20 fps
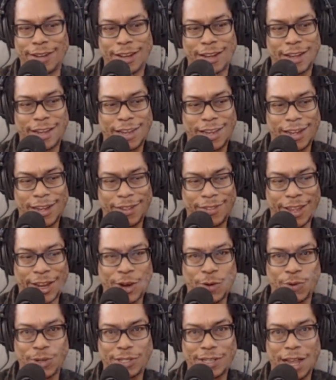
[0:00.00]
They
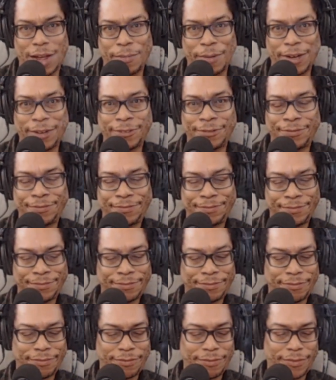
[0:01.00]
know what's coming.
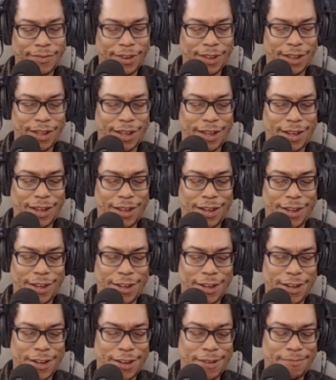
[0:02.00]
You
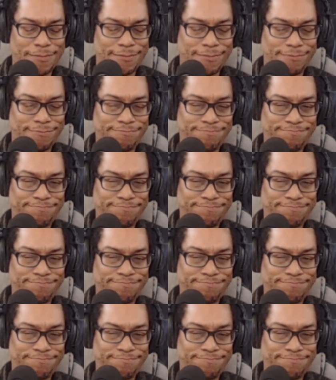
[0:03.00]
know,